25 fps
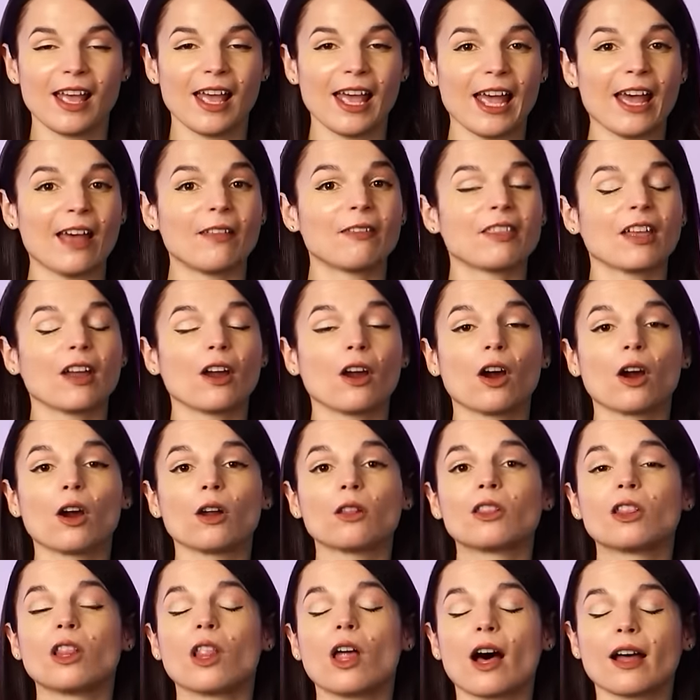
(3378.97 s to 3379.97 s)
and there are
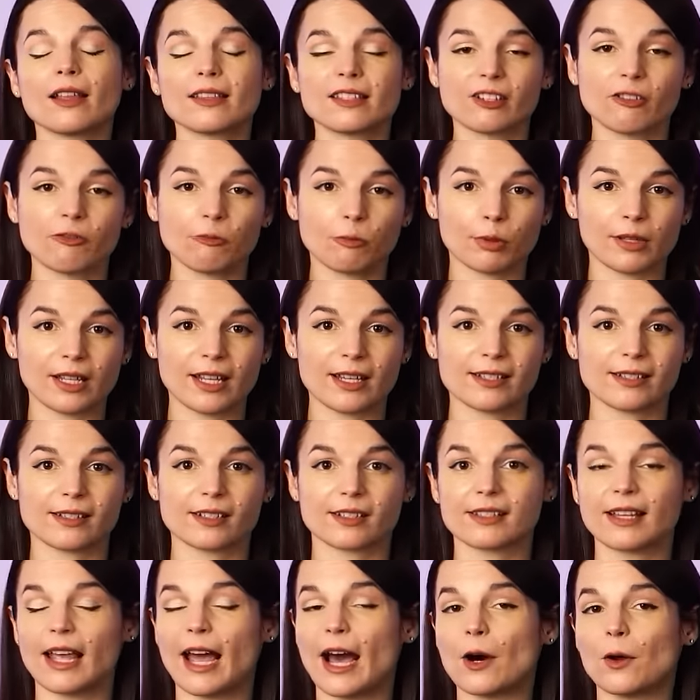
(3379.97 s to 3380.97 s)
lots of
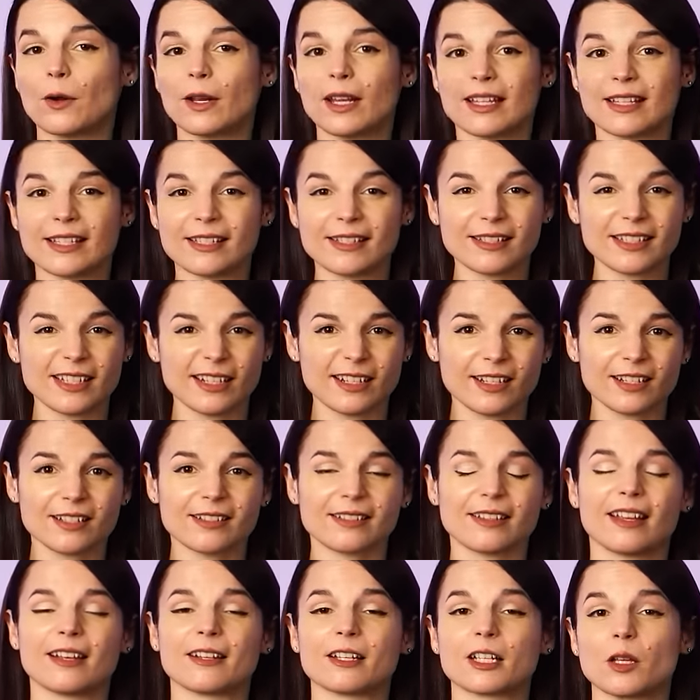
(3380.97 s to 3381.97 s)
places out in cities
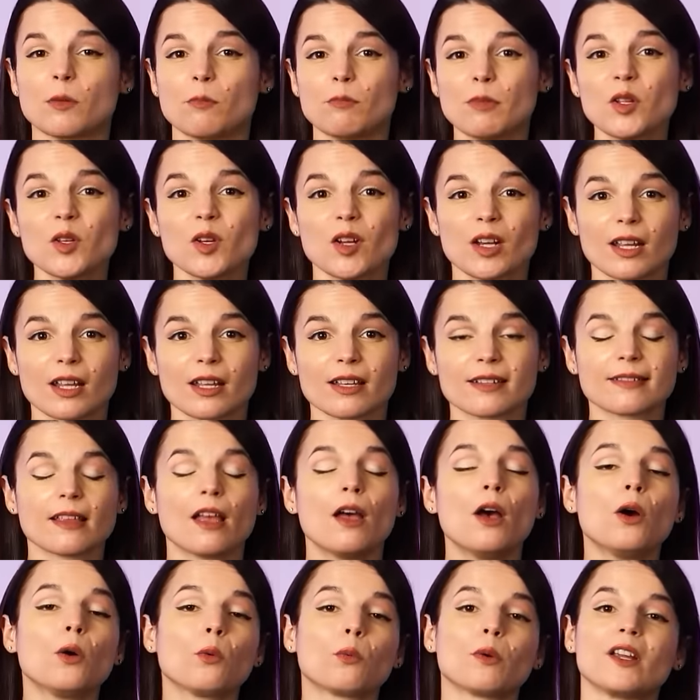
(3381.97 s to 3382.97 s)
and communities
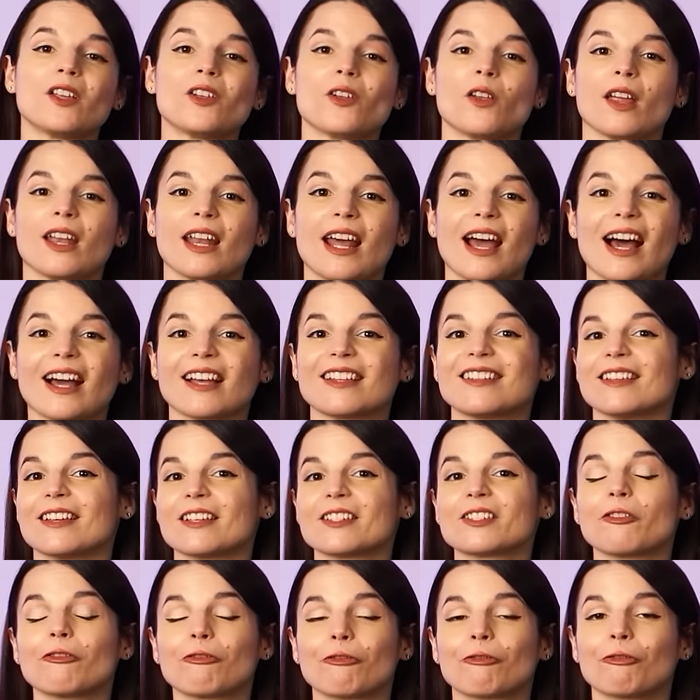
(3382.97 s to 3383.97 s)
where you can
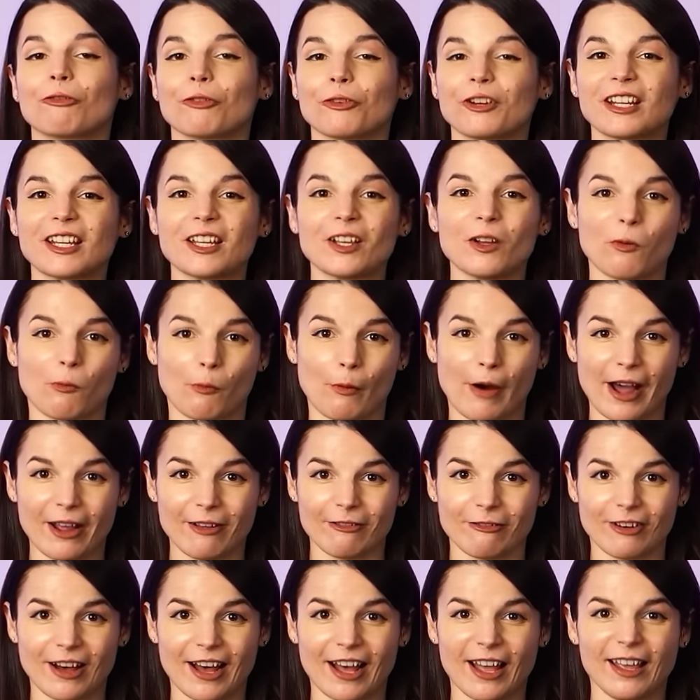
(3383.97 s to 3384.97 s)
access free
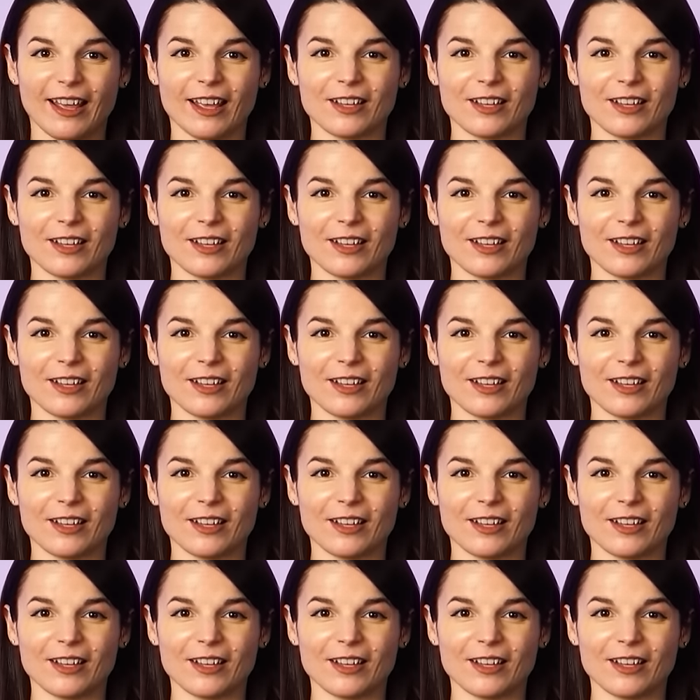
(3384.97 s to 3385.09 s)
Wi-Fi